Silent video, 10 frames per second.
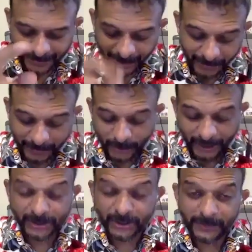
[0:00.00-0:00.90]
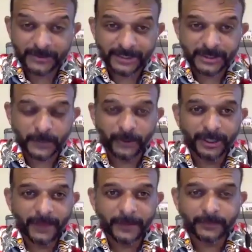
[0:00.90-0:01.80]
Yeah, and you had actually touched upon
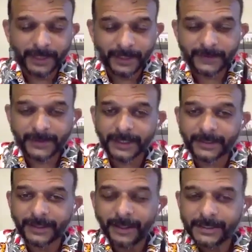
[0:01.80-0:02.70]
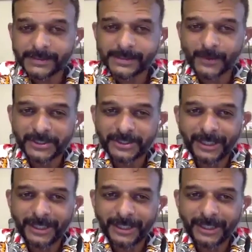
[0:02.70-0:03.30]
another thing in the last question.